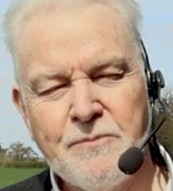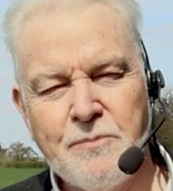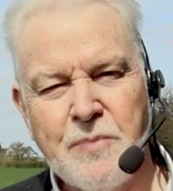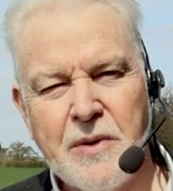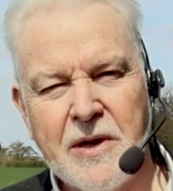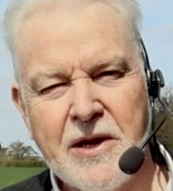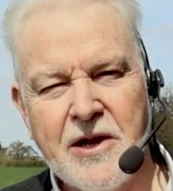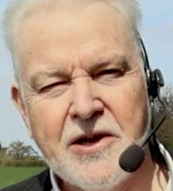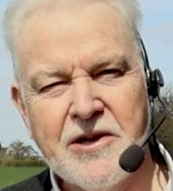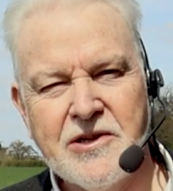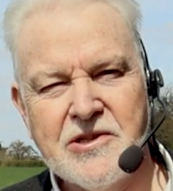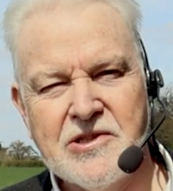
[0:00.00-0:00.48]

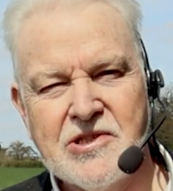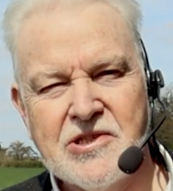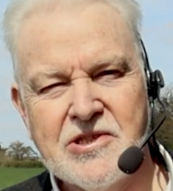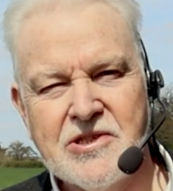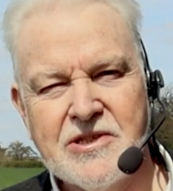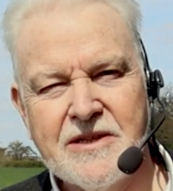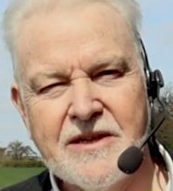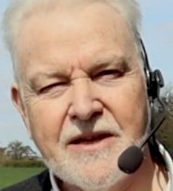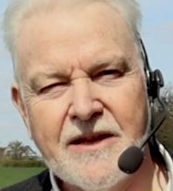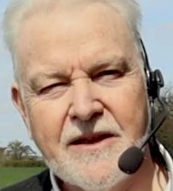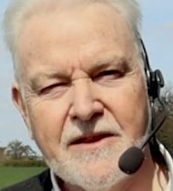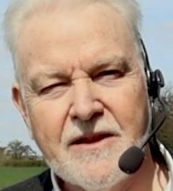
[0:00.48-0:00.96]

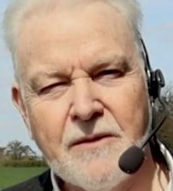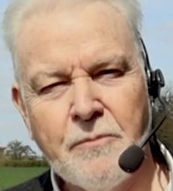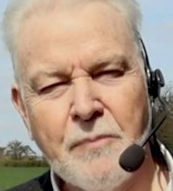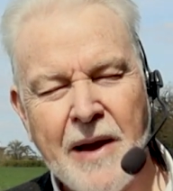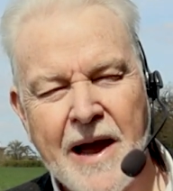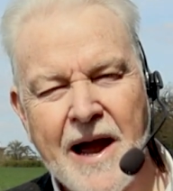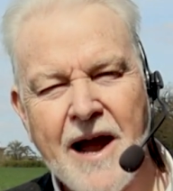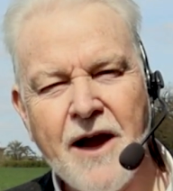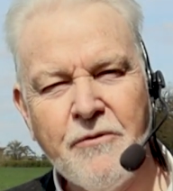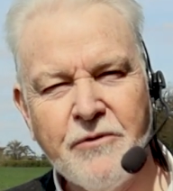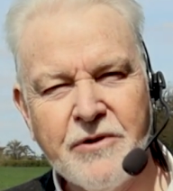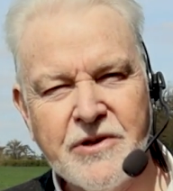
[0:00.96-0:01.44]
because the
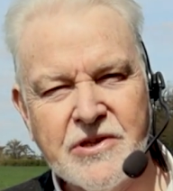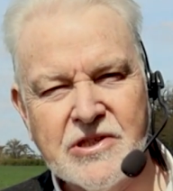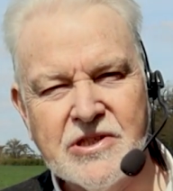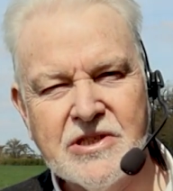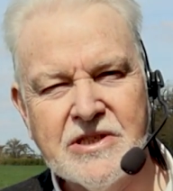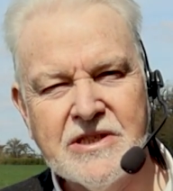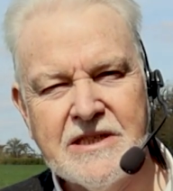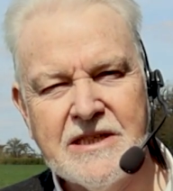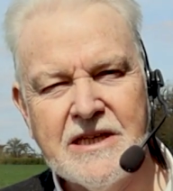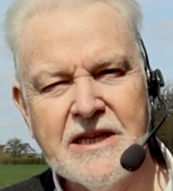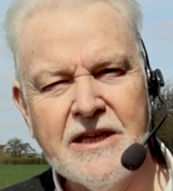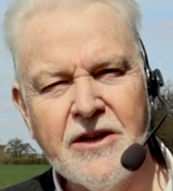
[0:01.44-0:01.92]

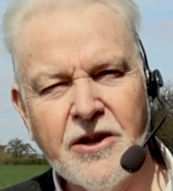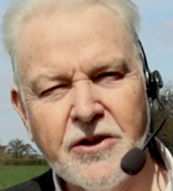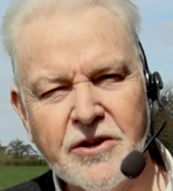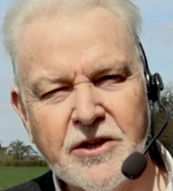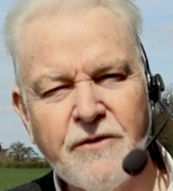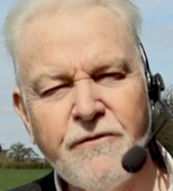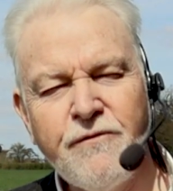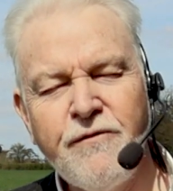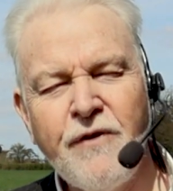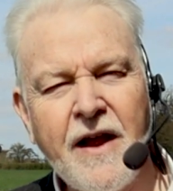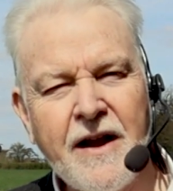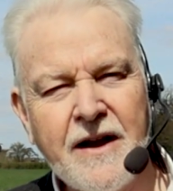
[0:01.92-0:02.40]
powers did not
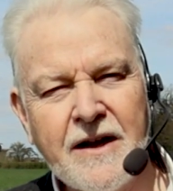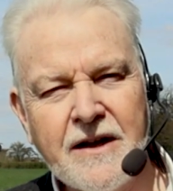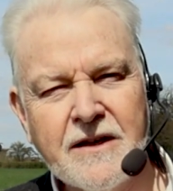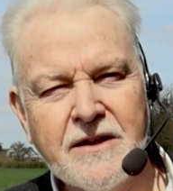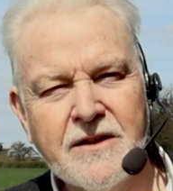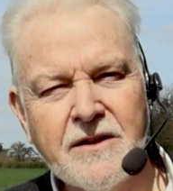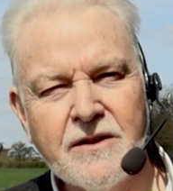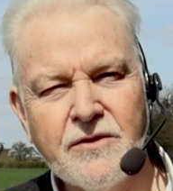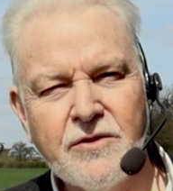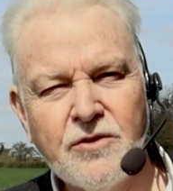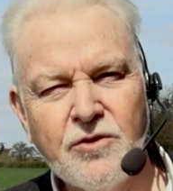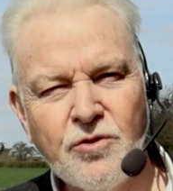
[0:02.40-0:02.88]

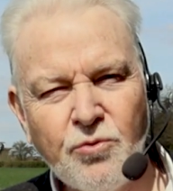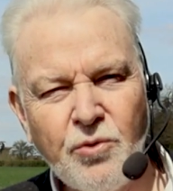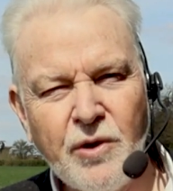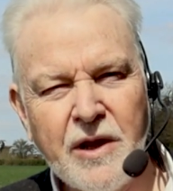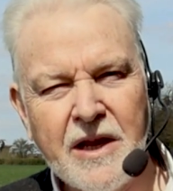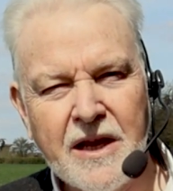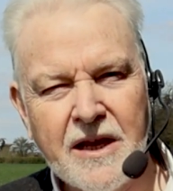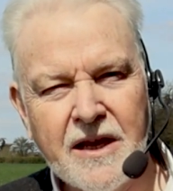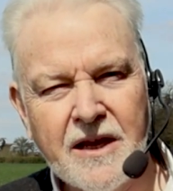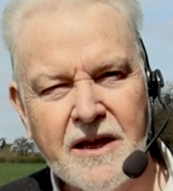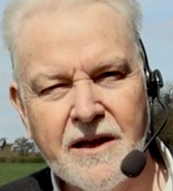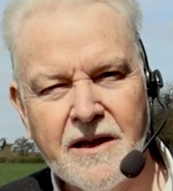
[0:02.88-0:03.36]
defend the
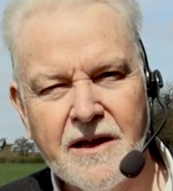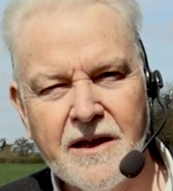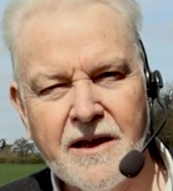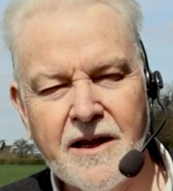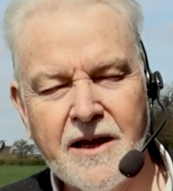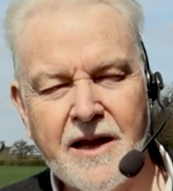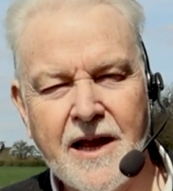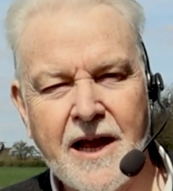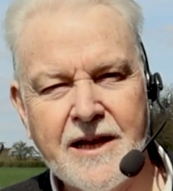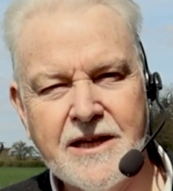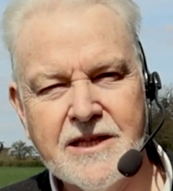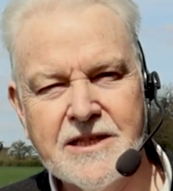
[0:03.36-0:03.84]
weak
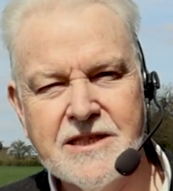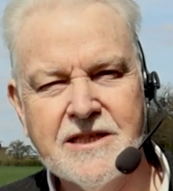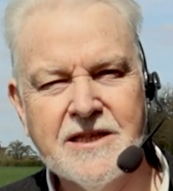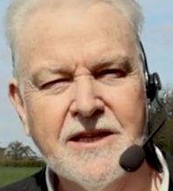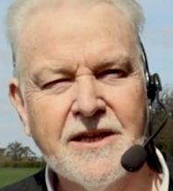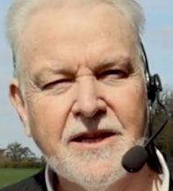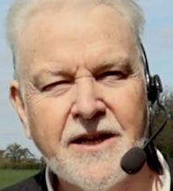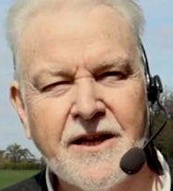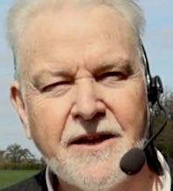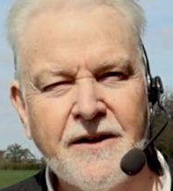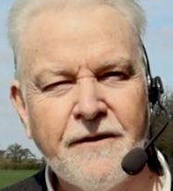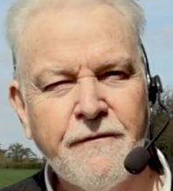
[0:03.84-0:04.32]
against
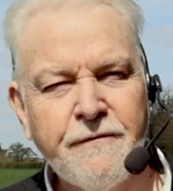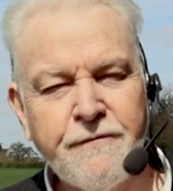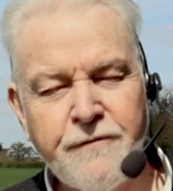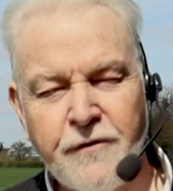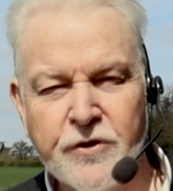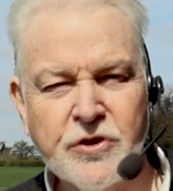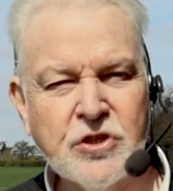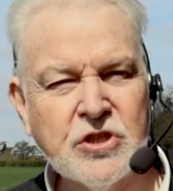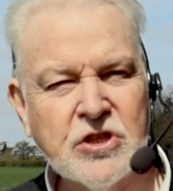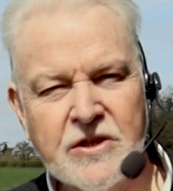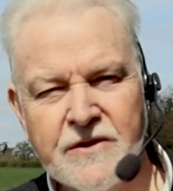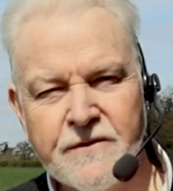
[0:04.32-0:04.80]

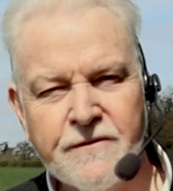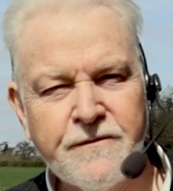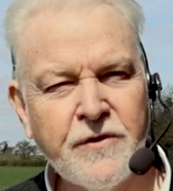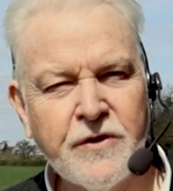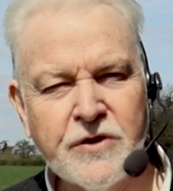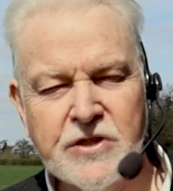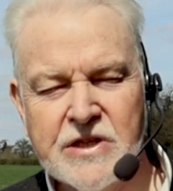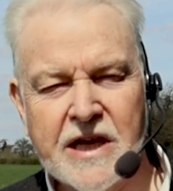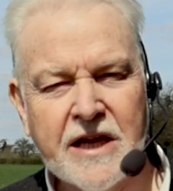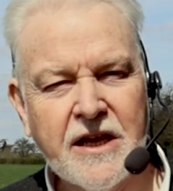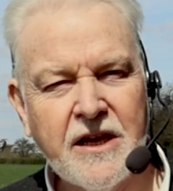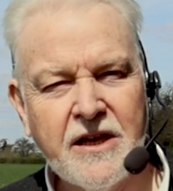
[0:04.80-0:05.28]
false,
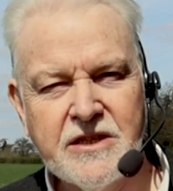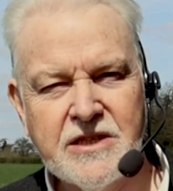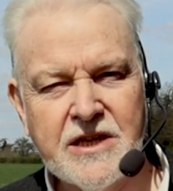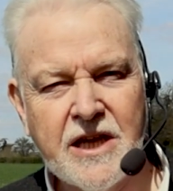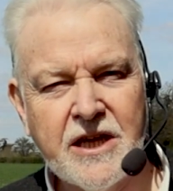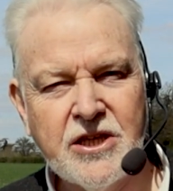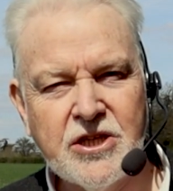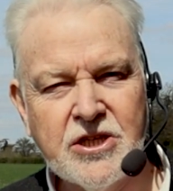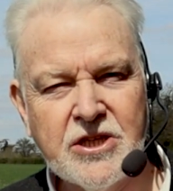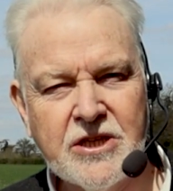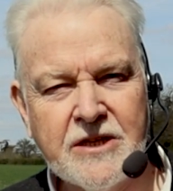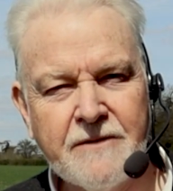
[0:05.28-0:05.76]
false
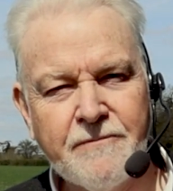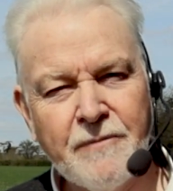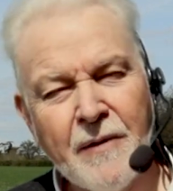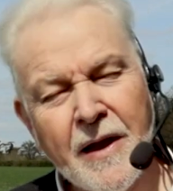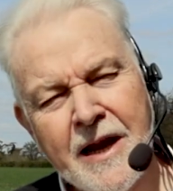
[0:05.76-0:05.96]
accusation?